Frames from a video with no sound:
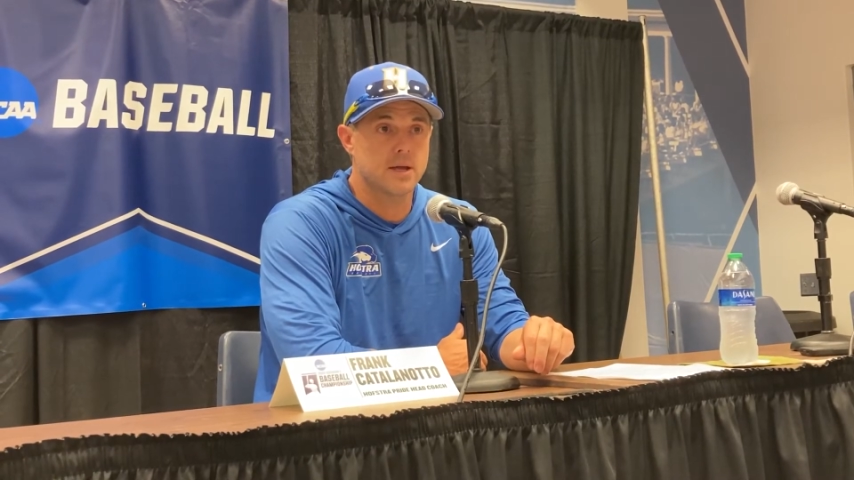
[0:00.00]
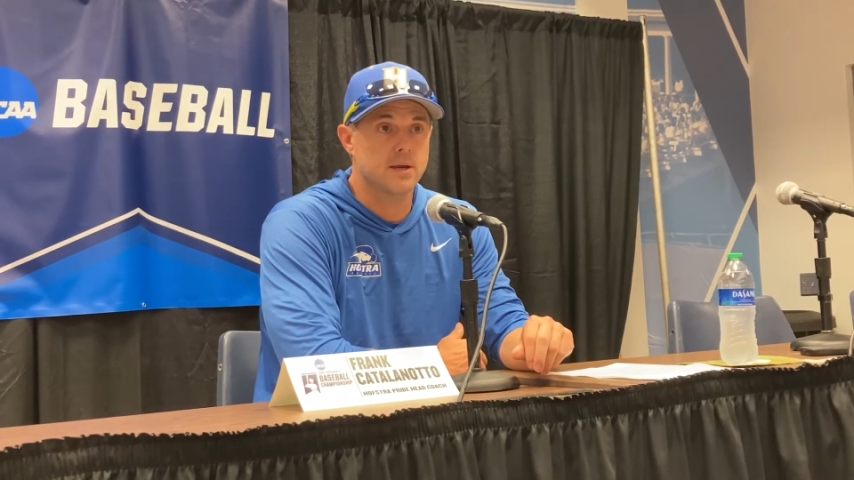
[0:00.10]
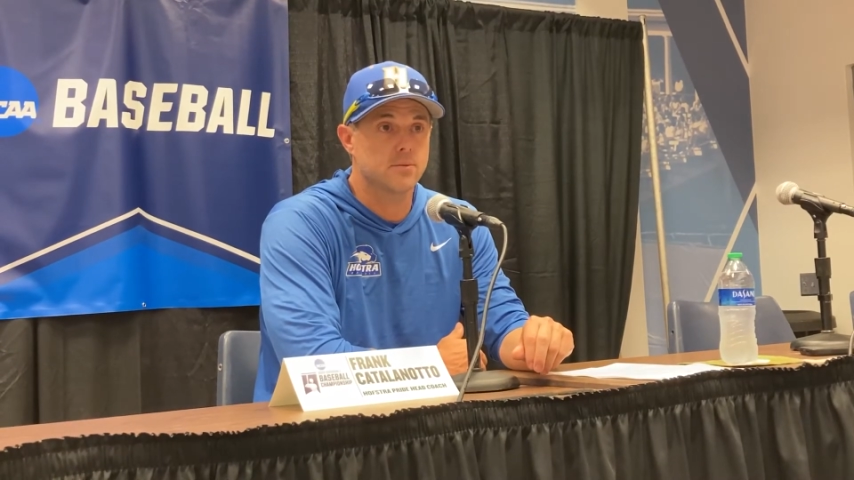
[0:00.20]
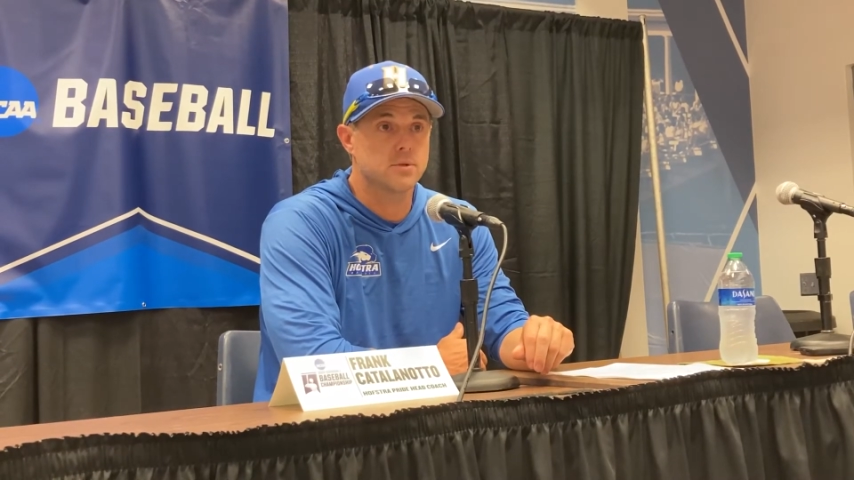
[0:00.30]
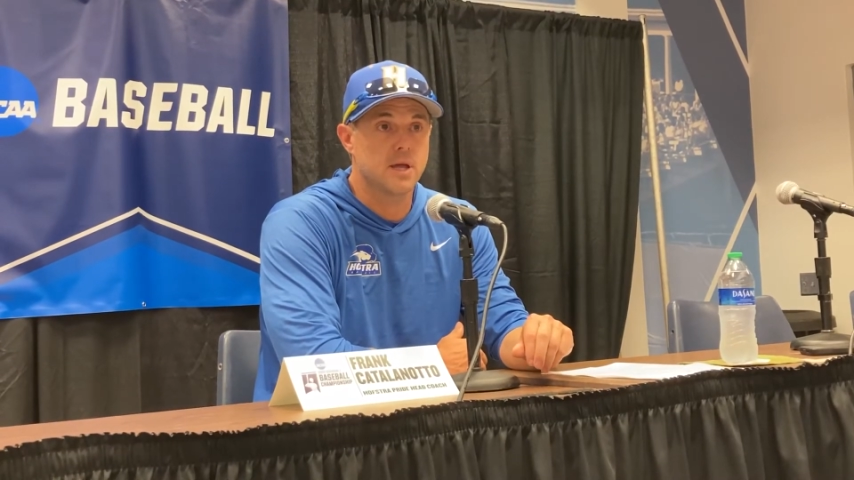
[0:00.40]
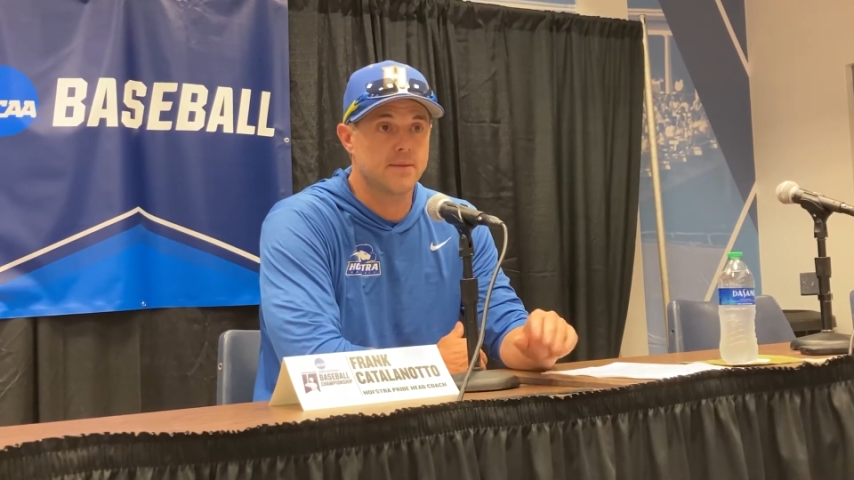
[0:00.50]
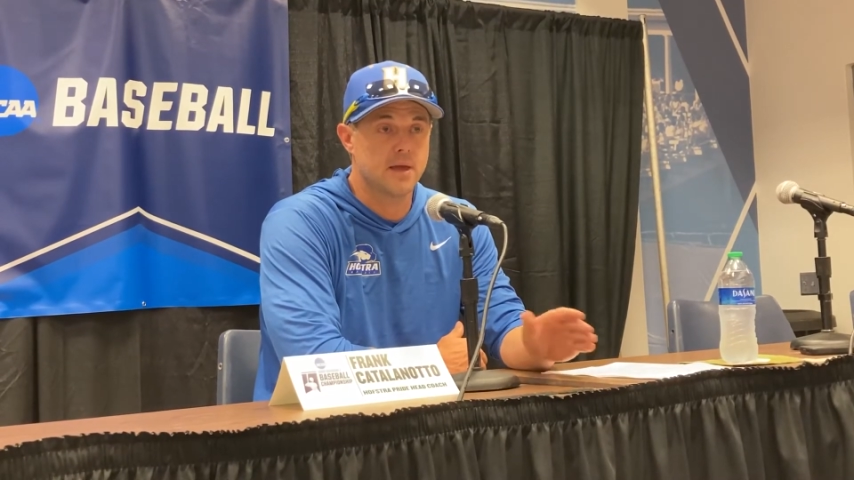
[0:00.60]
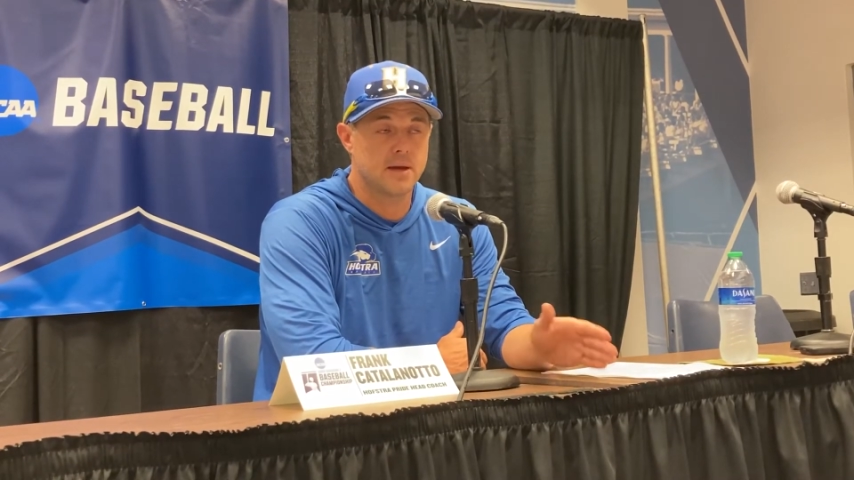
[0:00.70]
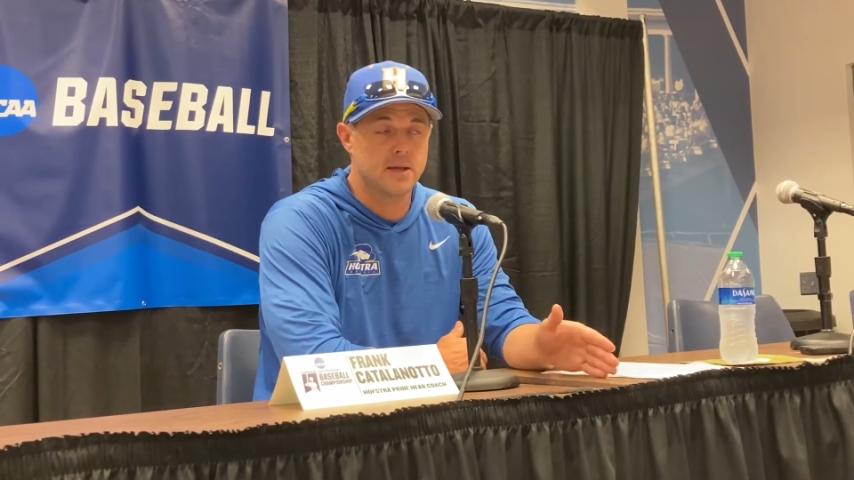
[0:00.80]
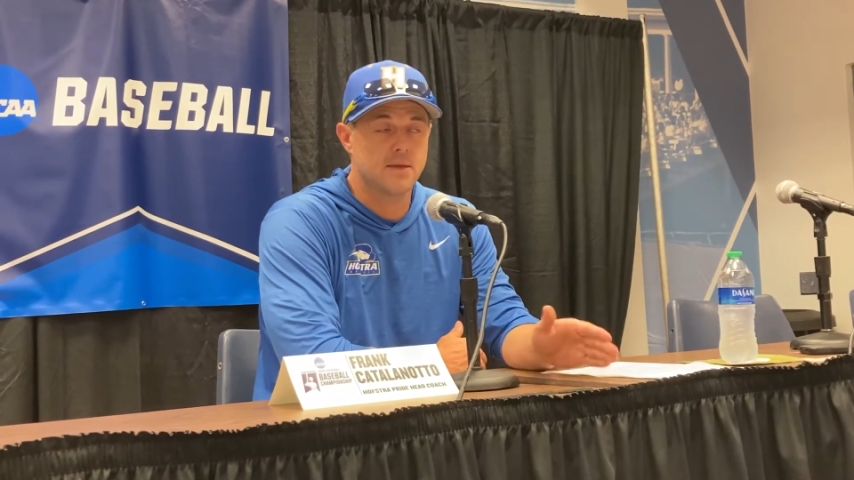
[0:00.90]

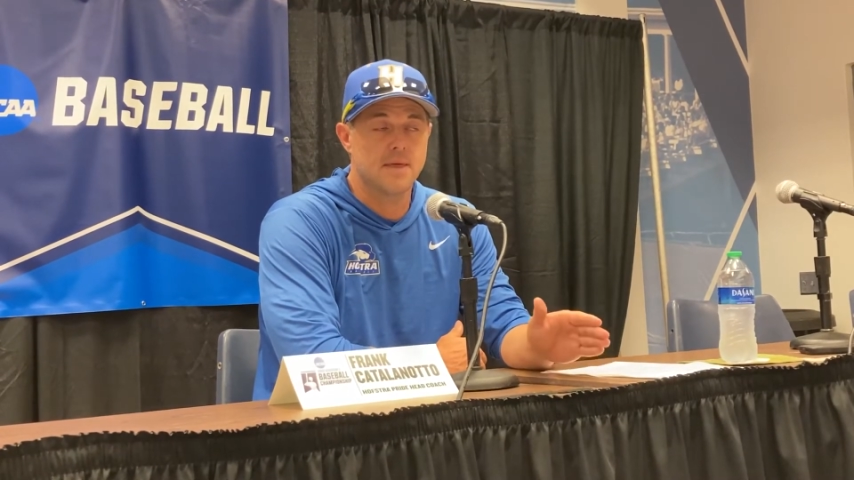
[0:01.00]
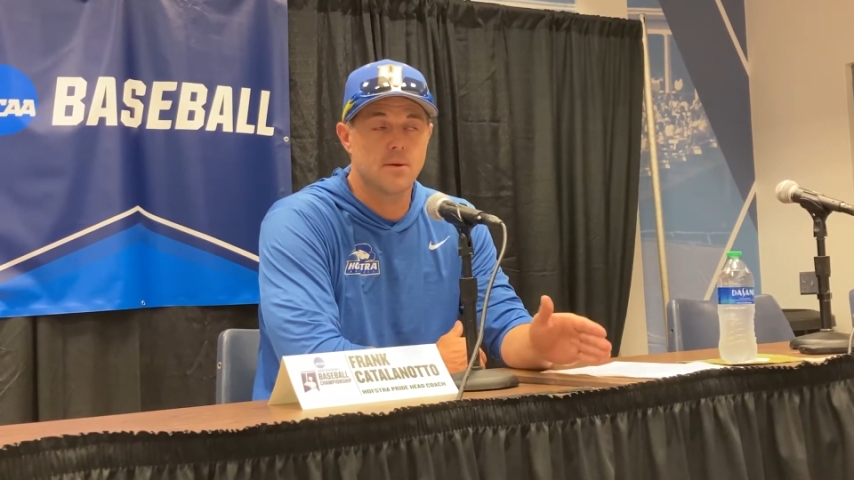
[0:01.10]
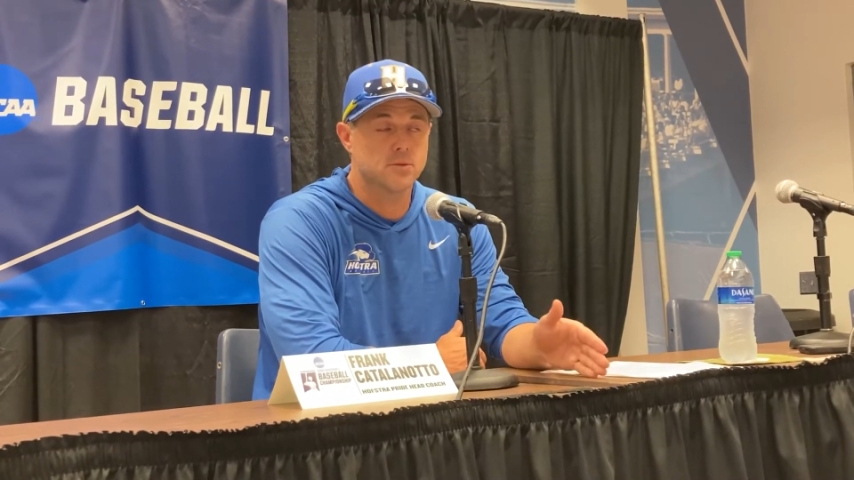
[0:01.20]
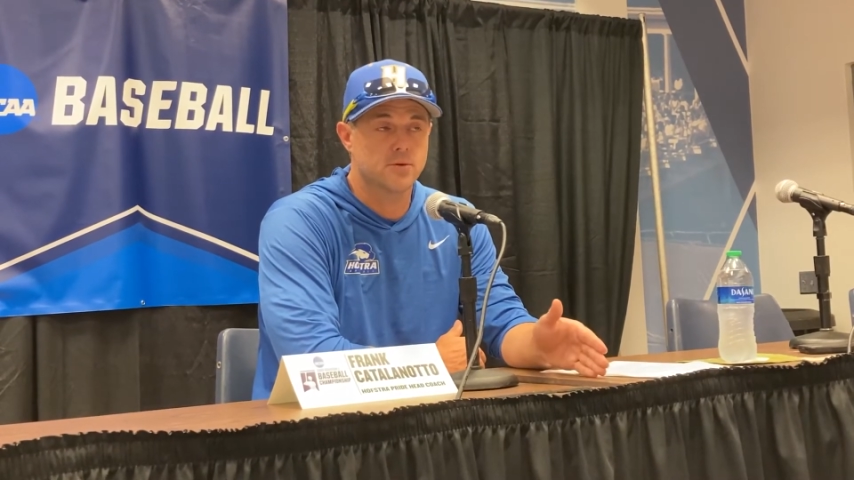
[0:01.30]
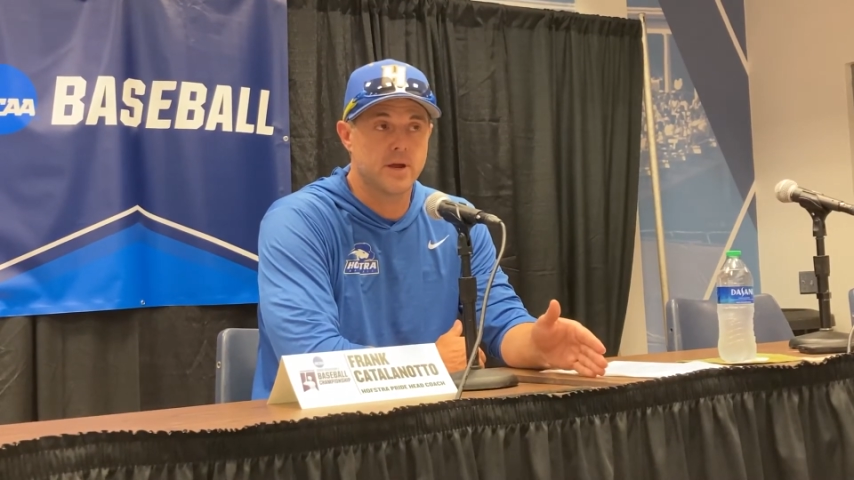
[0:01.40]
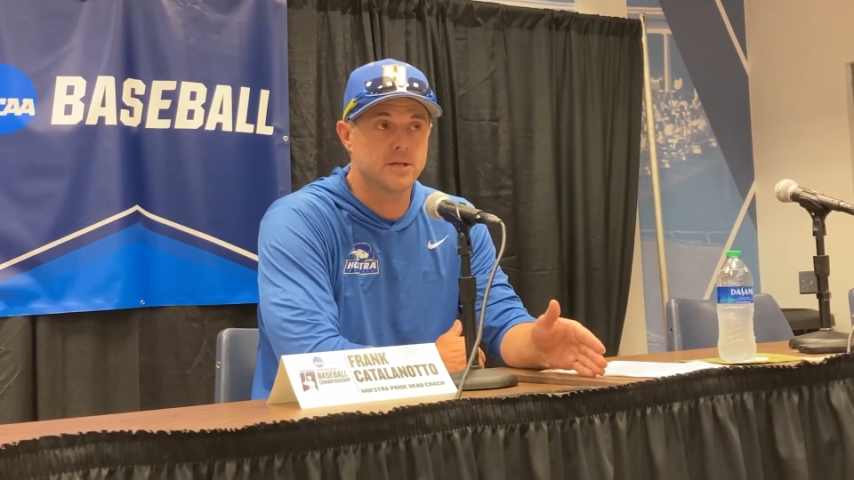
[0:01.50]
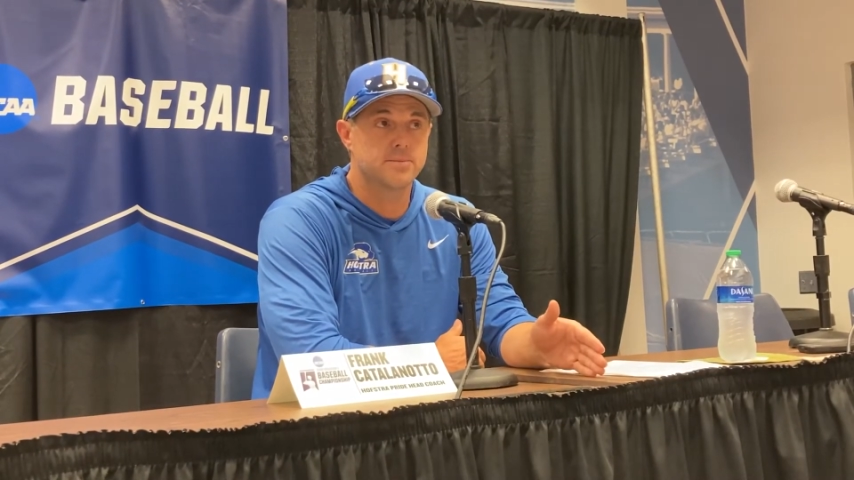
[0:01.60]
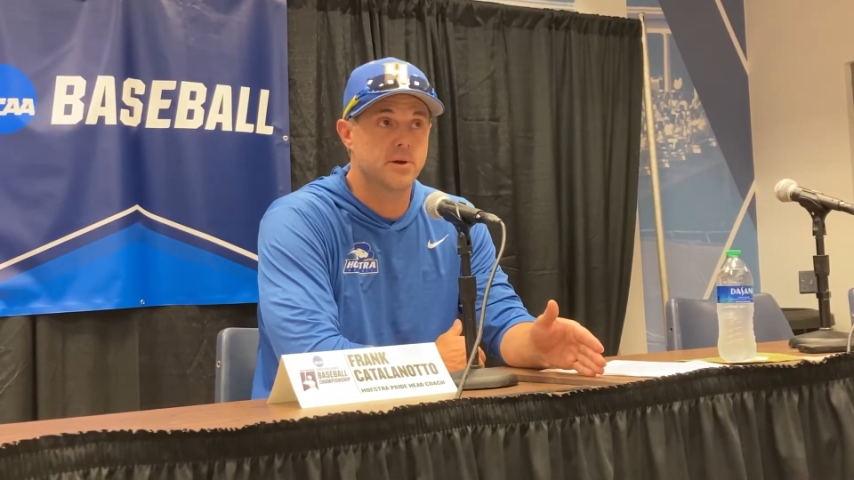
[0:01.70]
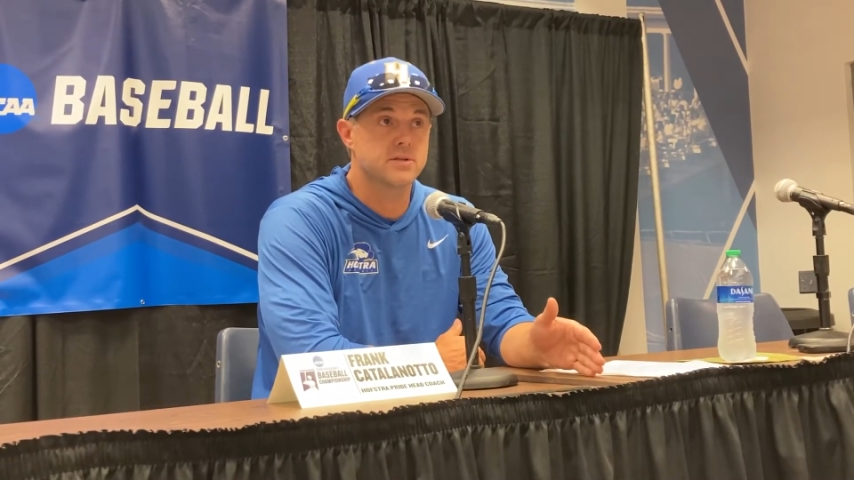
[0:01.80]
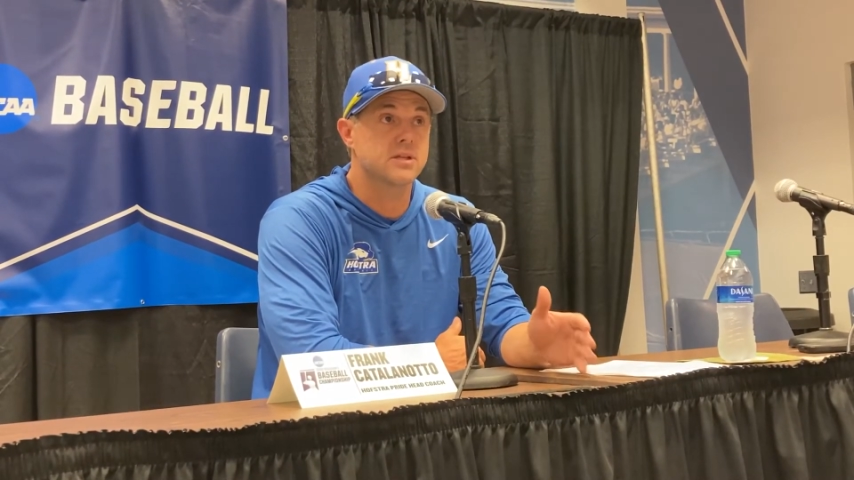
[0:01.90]
and again, that was a great experience.